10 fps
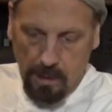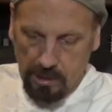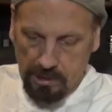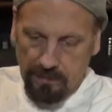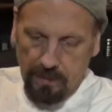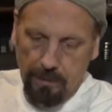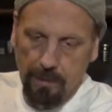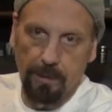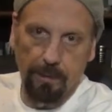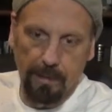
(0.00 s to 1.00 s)
All you have
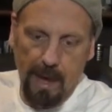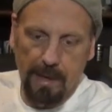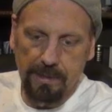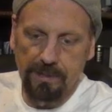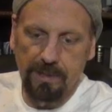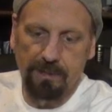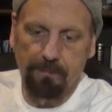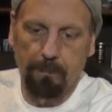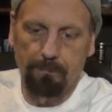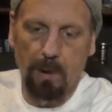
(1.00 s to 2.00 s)
to do that is just
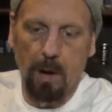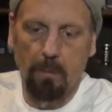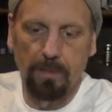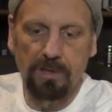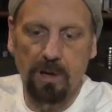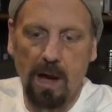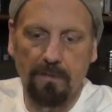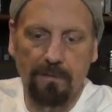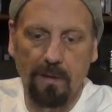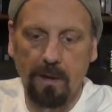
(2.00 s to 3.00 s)
palm this
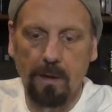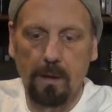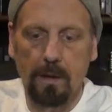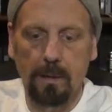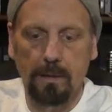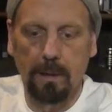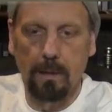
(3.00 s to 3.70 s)
off, you